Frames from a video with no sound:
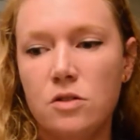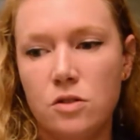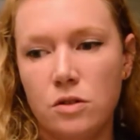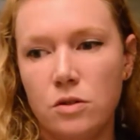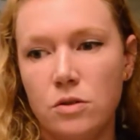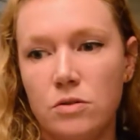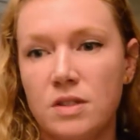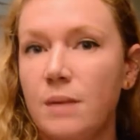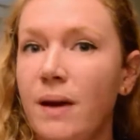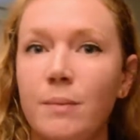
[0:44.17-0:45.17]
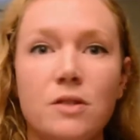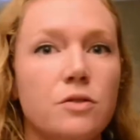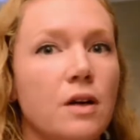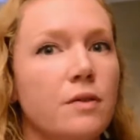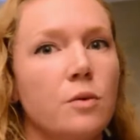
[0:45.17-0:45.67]
to send payments
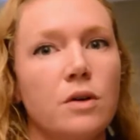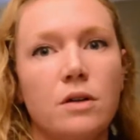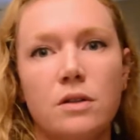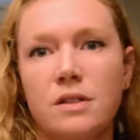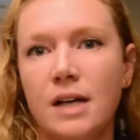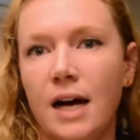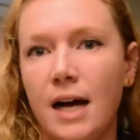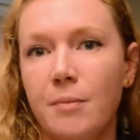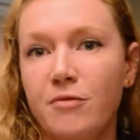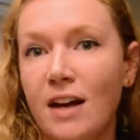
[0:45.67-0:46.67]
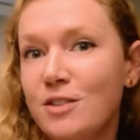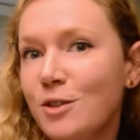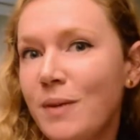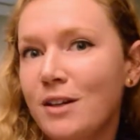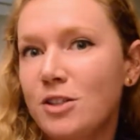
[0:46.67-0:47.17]
around the world
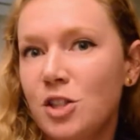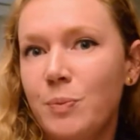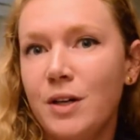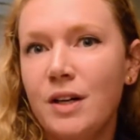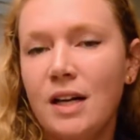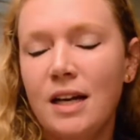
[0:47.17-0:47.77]
faster, better, cheaper,